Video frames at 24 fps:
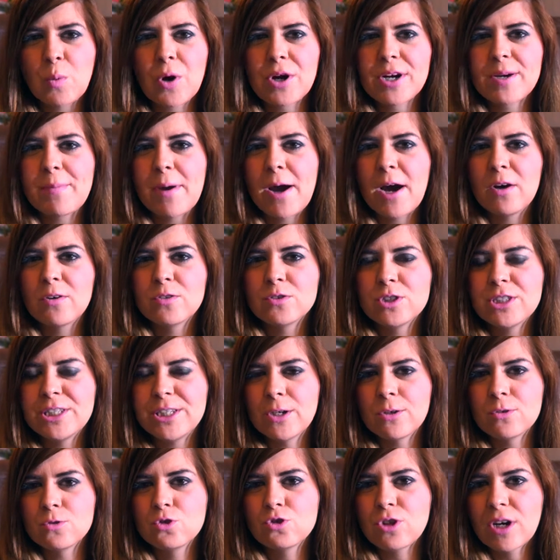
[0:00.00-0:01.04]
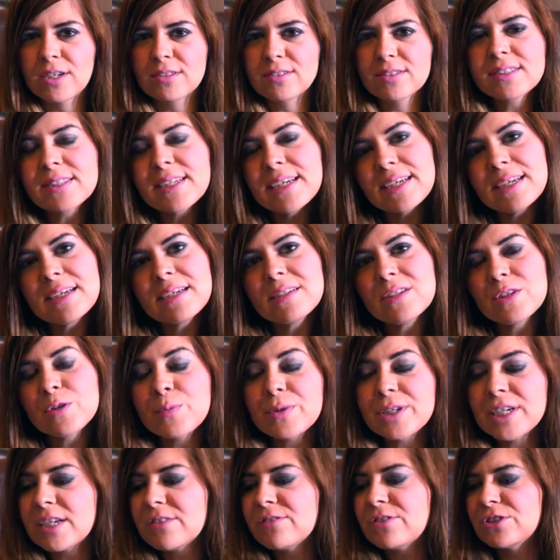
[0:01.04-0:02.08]
worried about, you know, dry skin or
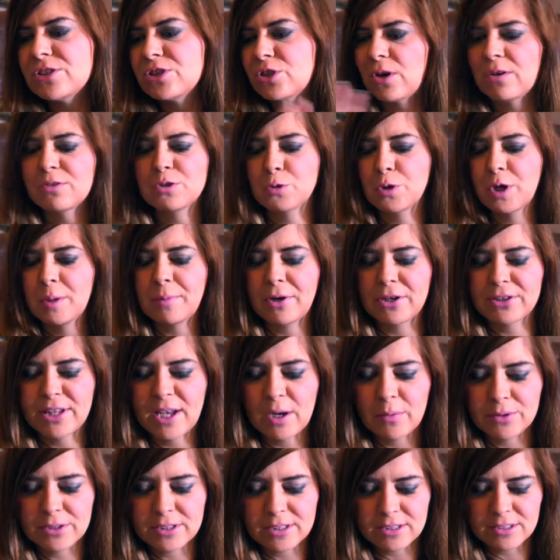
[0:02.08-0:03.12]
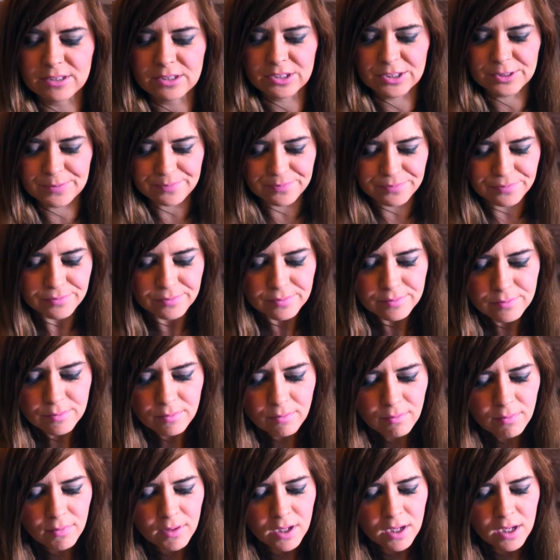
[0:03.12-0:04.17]
whatever. Don't have to worry about that with this.
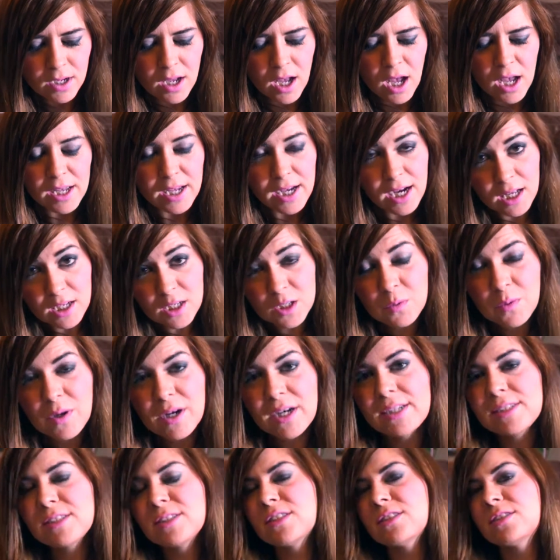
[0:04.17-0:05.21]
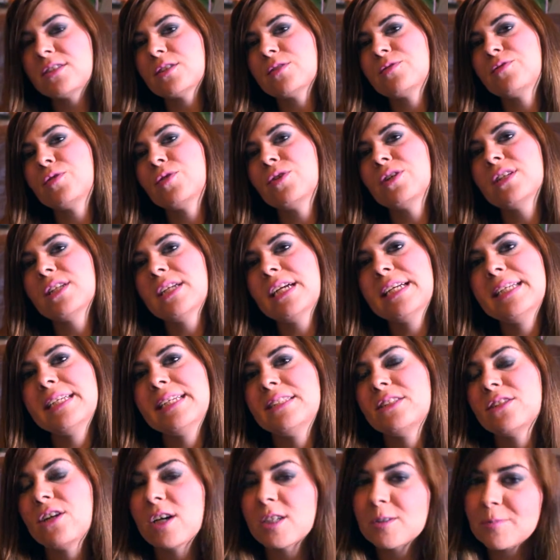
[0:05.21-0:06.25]
Color-wise, the Sephora
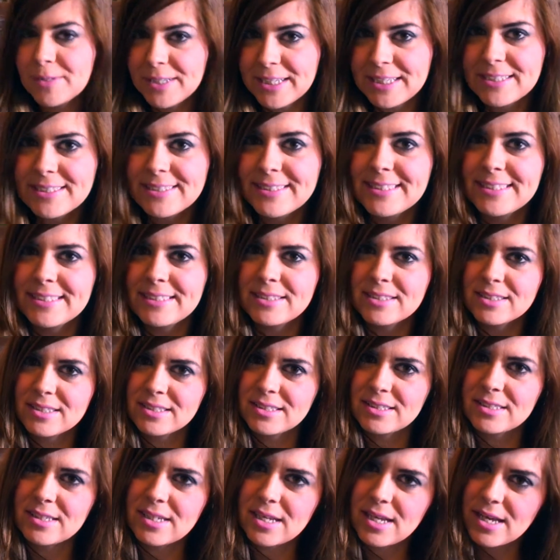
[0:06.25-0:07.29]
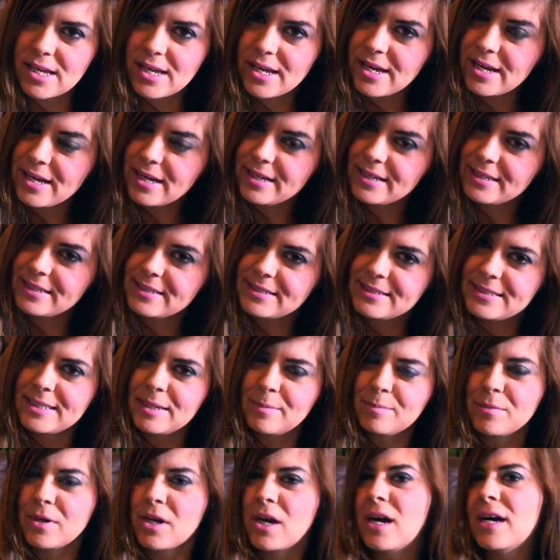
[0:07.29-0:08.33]
lady talked me into this, and
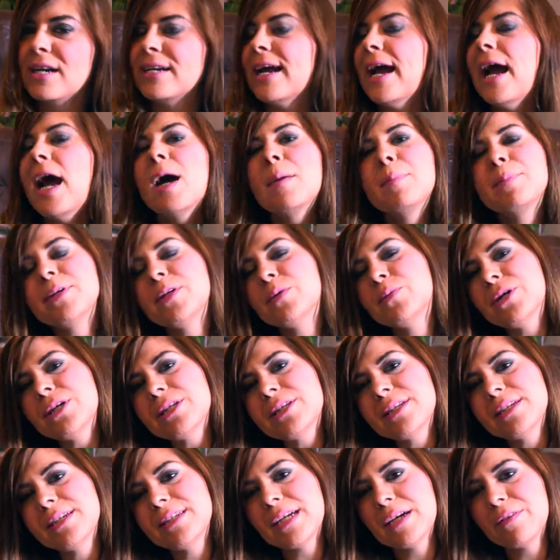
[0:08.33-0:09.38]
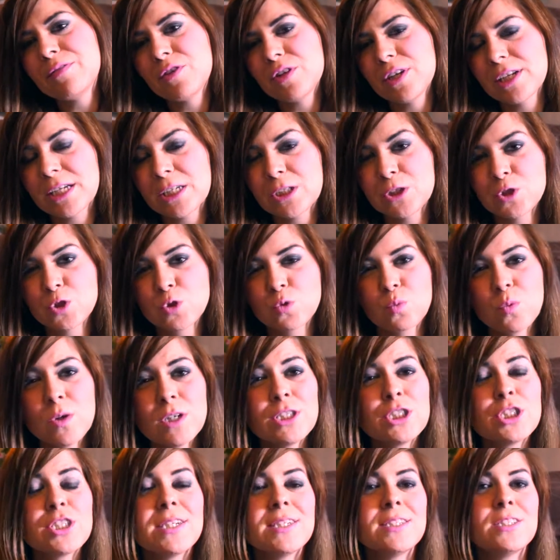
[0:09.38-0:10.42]
I'm not happy with it. I feel like it's just
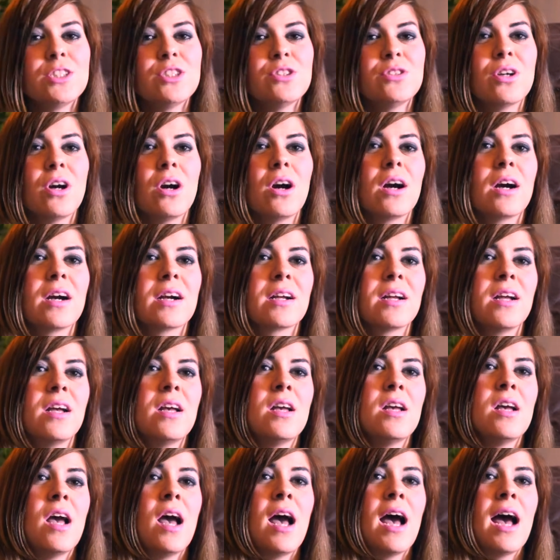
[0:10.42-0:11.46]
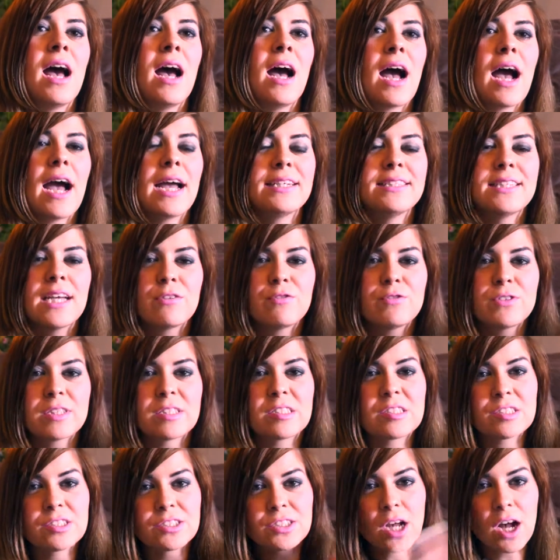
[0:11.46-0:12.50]
one shade too dark. I
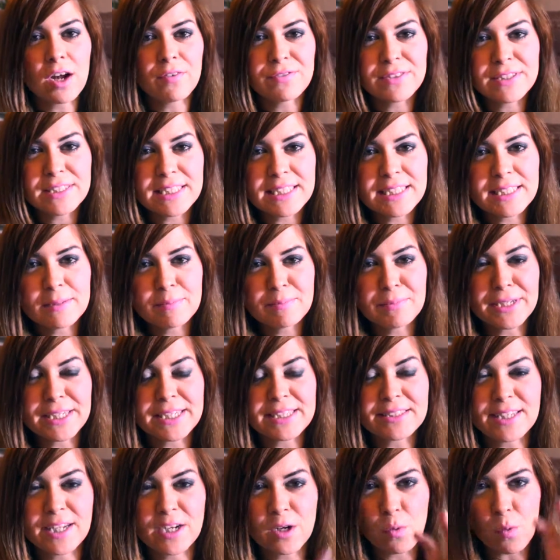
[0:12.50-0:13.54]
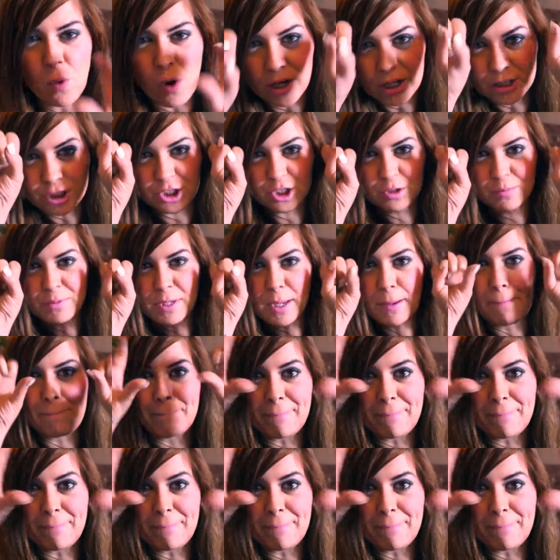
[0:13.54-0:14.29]
definitely softened it because I don't want to just be